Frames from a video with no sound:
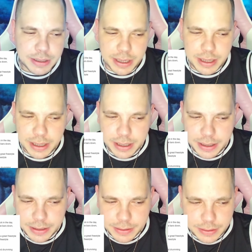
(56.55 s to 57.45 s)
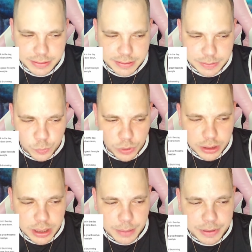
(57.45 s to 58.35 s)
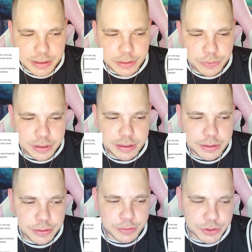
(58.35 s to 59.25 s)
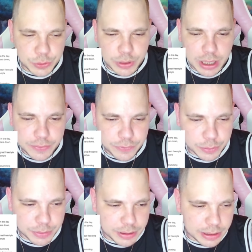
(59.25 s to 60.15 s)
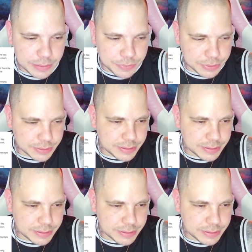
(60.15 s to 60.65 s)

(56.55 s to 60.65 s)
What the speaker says: And one comment that really, you know, stood out for me, it was